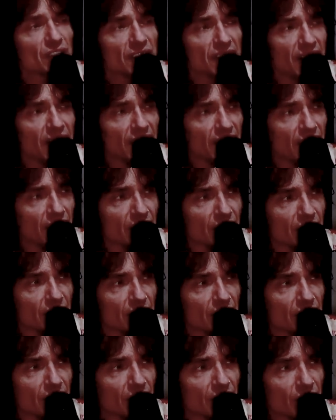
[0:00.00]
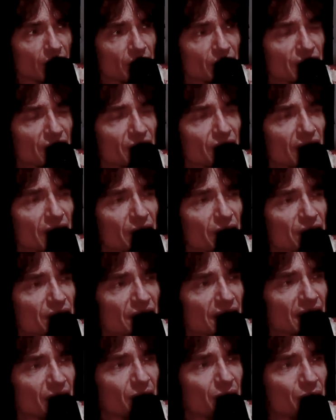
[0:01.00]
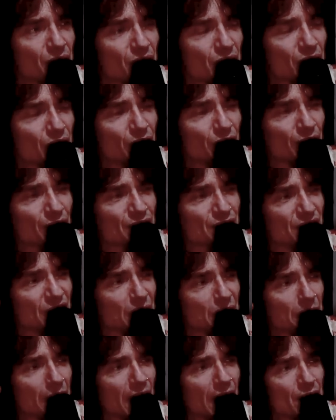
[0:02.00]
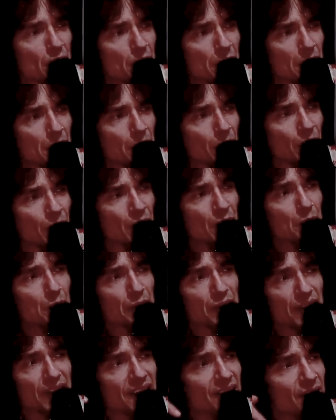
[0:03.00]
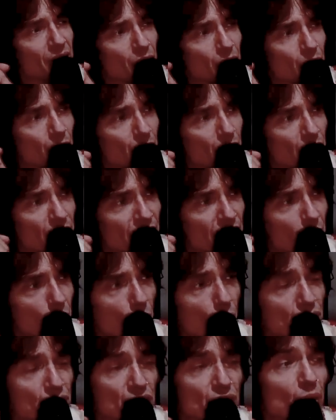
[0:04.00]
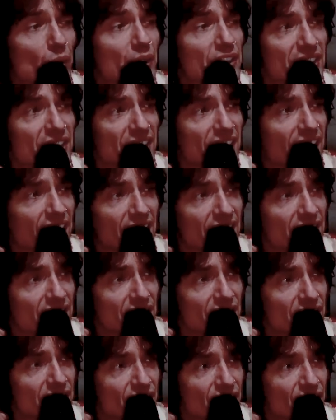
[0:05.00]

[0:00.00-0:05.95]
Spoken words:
care. I don't seem to have the same curiosity about other people. But that wasn't always the case.